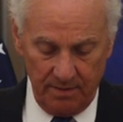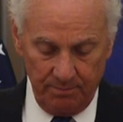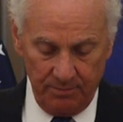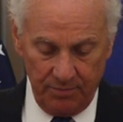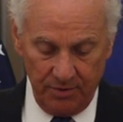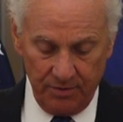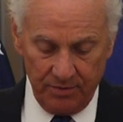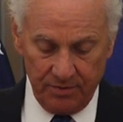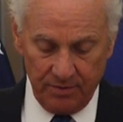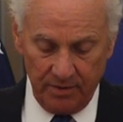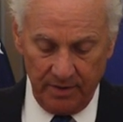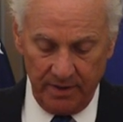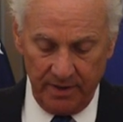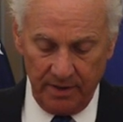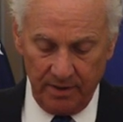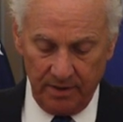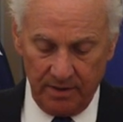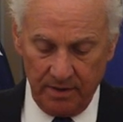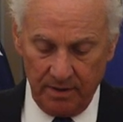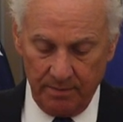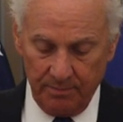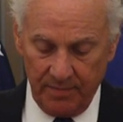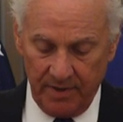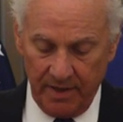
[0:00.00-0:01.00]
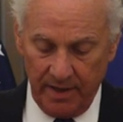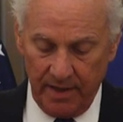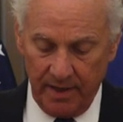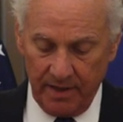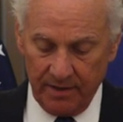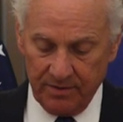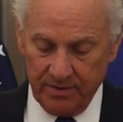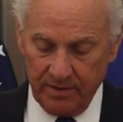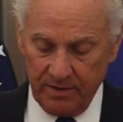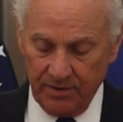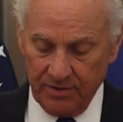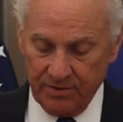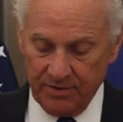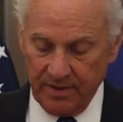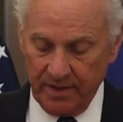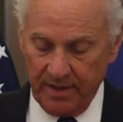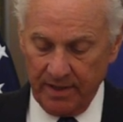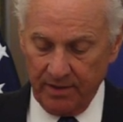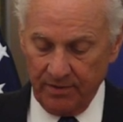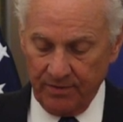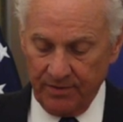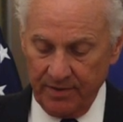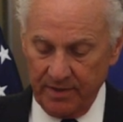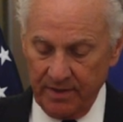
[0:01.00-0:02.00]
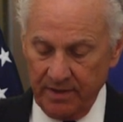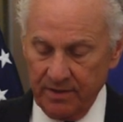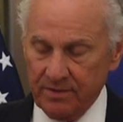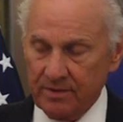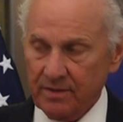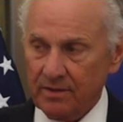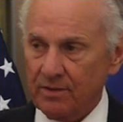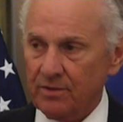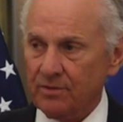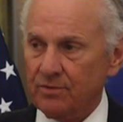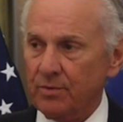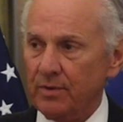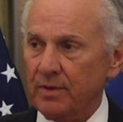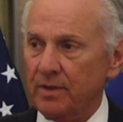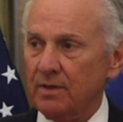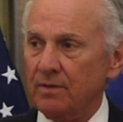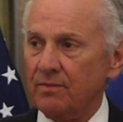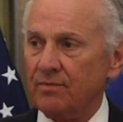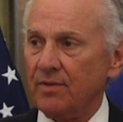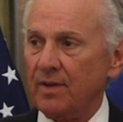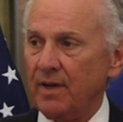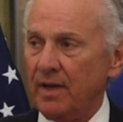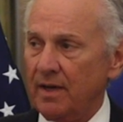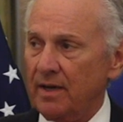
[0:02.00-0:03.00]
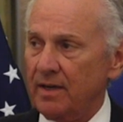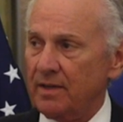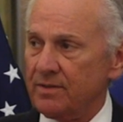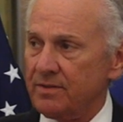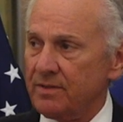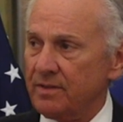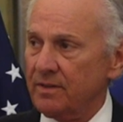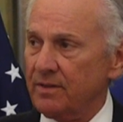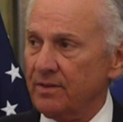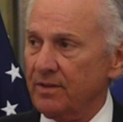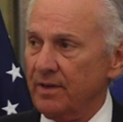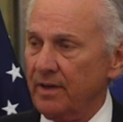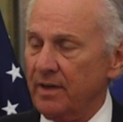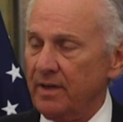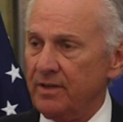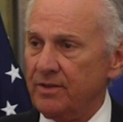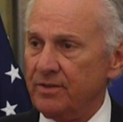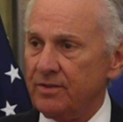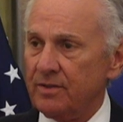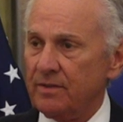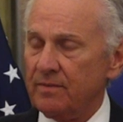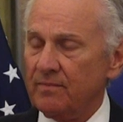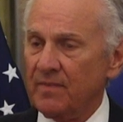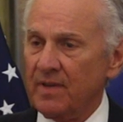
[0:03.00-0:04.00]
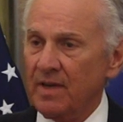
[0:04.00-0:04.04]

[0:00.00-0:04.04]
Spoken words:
personal income tax in the Southeast and the 12th highest in the nation.